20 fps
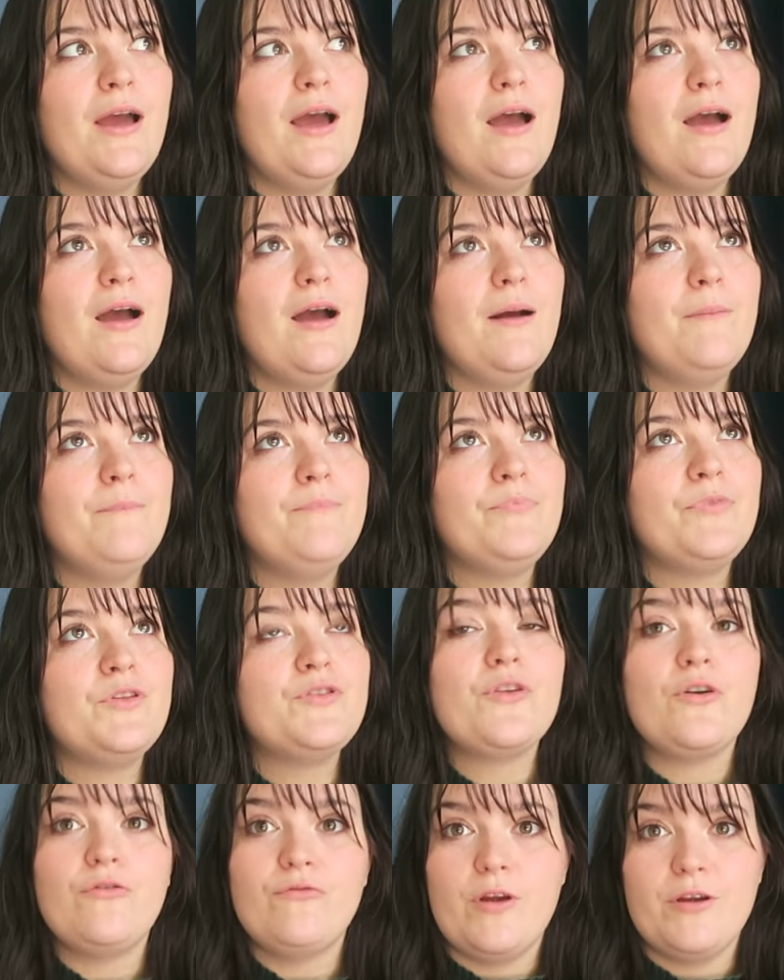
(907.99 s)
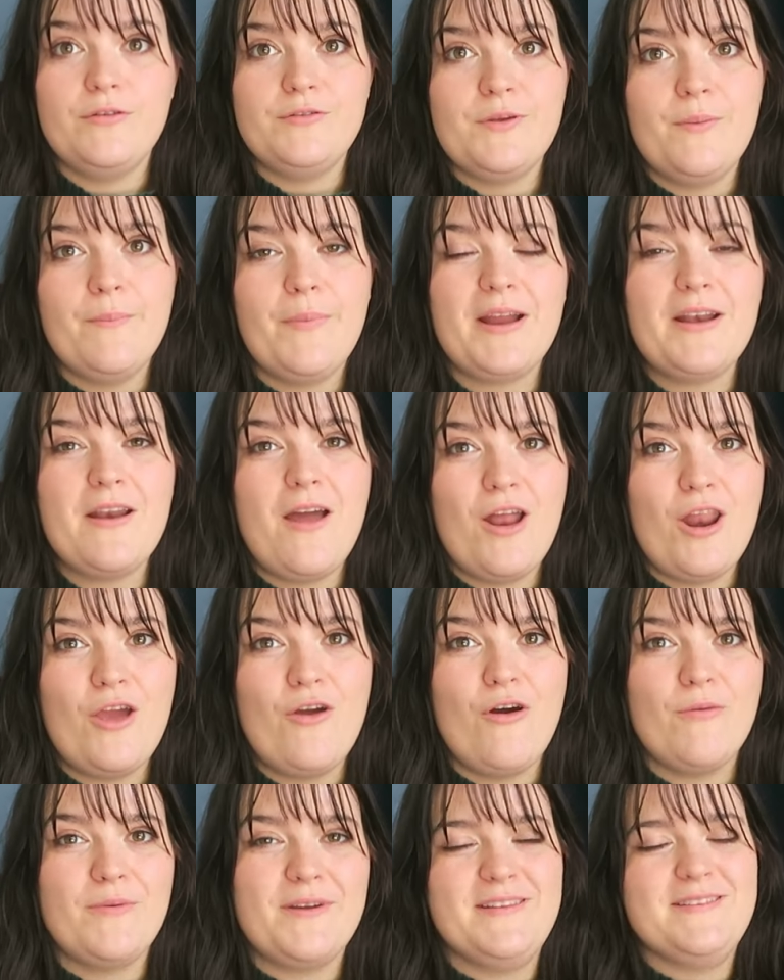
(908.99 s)
The Salt Road by Nalo
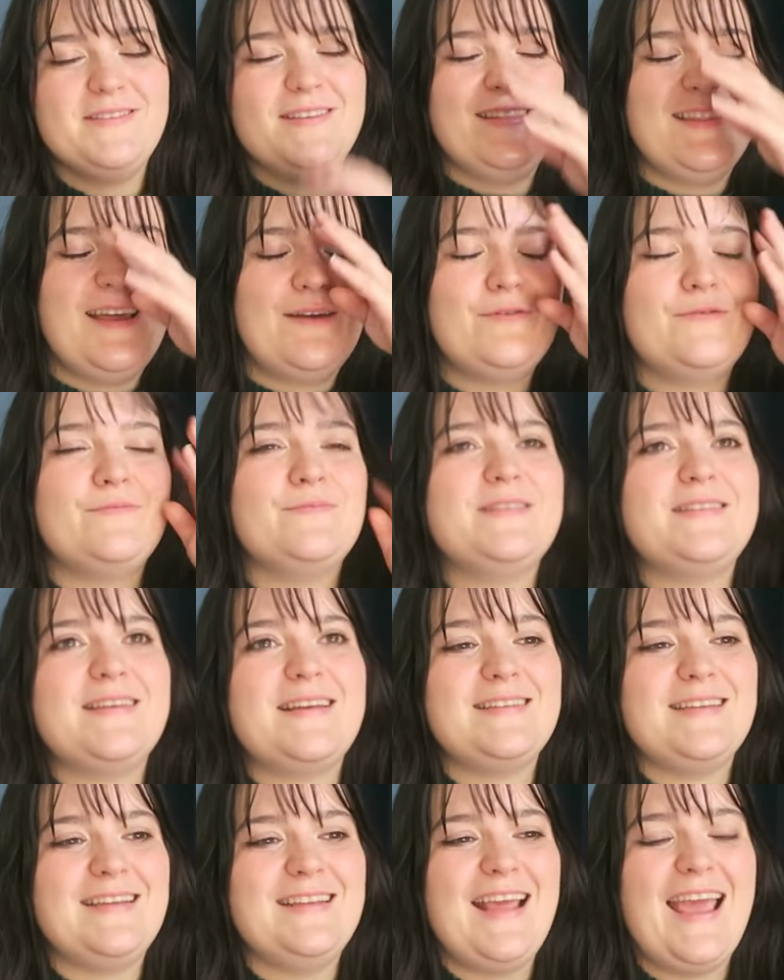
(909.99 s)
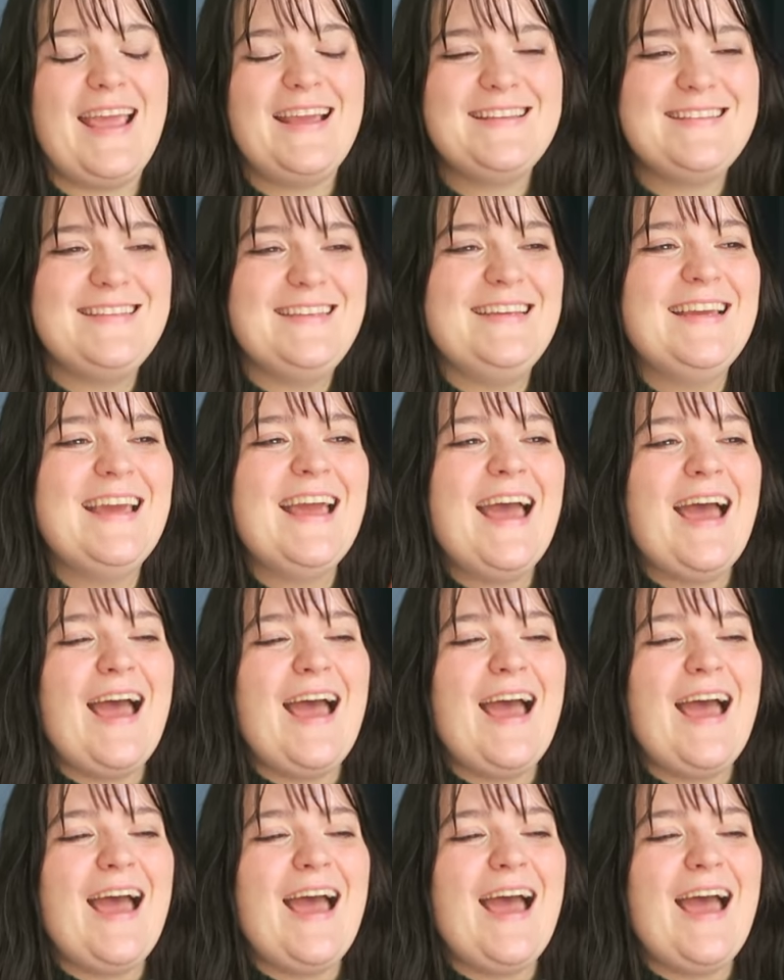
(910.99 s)
Hopkinson. That one was set in Haiti,